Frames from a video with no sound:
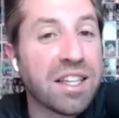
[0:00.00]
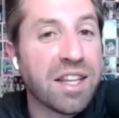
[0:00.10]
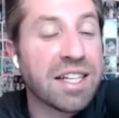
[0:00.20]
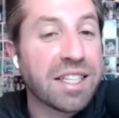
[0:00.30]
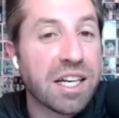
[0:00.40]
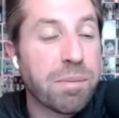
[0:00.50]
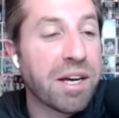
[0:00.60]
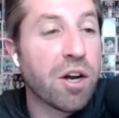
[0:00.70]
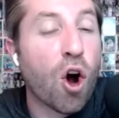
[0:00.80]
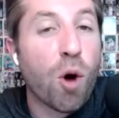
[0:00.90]
It's going to be
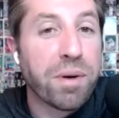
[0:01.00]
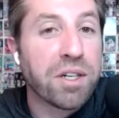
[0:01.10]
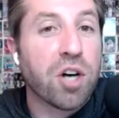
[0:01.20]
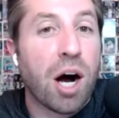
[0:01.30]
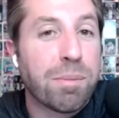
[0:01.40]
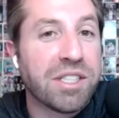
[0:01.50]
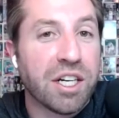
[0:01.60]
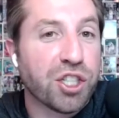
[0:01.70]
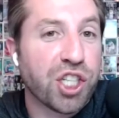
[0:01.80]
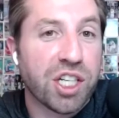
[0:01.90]
an open
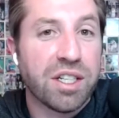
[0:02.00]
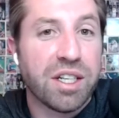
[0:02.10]
competition,